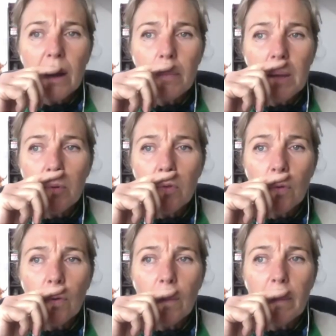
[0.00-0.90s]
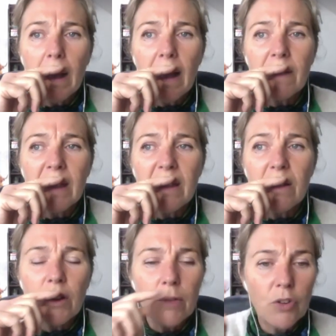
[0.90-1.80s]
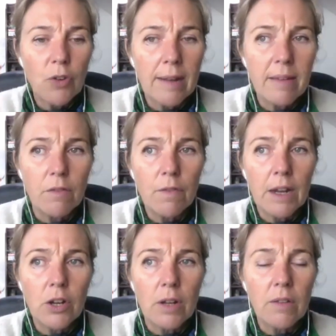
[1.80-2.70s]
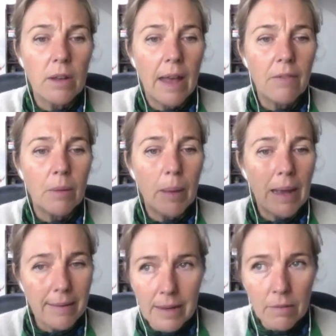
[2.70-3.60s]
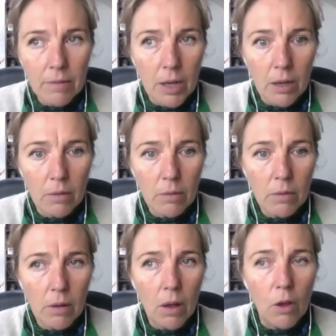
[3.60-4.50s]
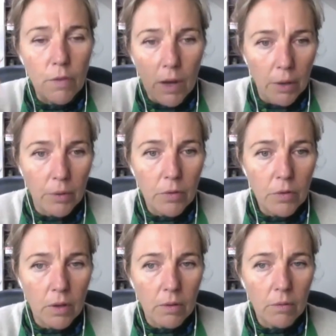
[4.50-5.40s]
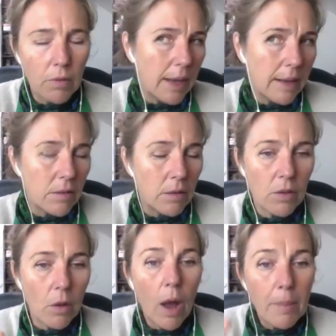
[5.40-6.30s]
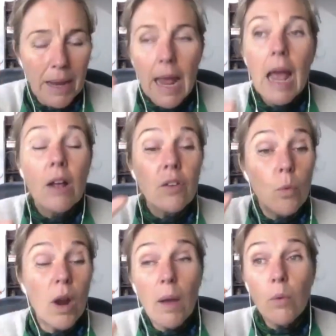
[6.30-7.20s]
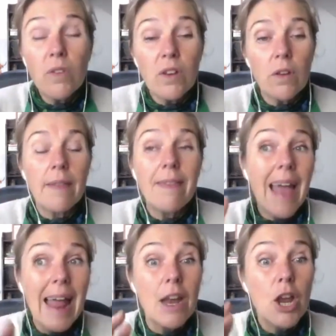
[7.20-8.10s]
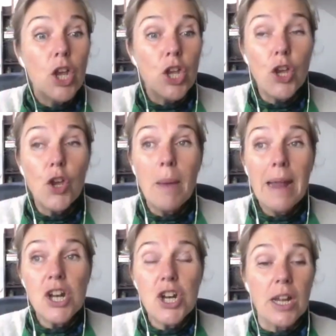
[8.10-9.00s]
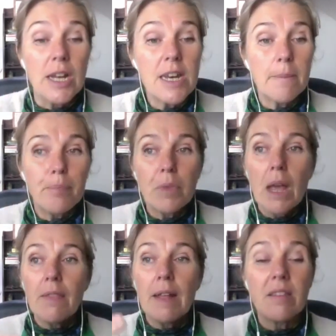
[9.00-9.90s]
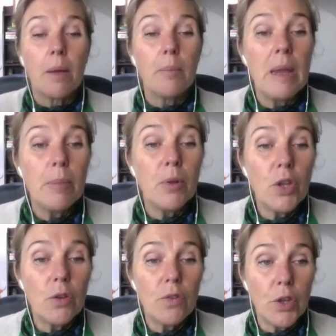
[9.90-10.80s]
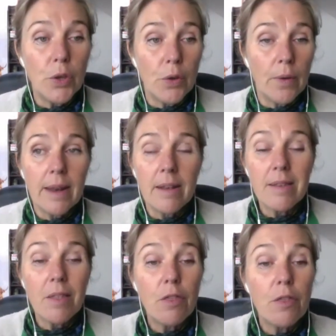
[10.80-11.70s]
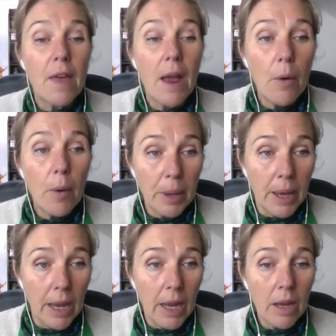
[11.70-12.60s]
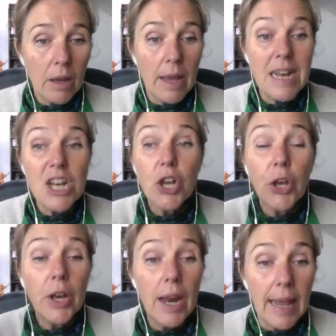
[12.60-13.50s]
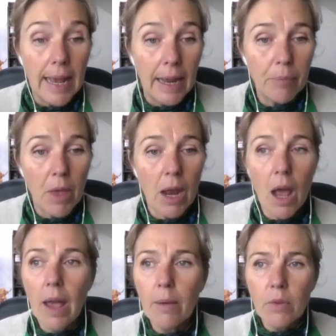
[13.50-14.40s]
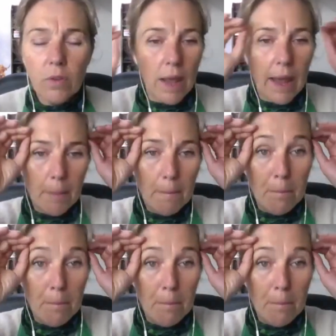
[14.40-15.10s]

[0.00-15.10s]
people talk about having urinary tract infections and having bacteria overloads and things. And so, I mean, so what I wanted, and then you mentioned that some people use urine as a therapy internally. And I was like,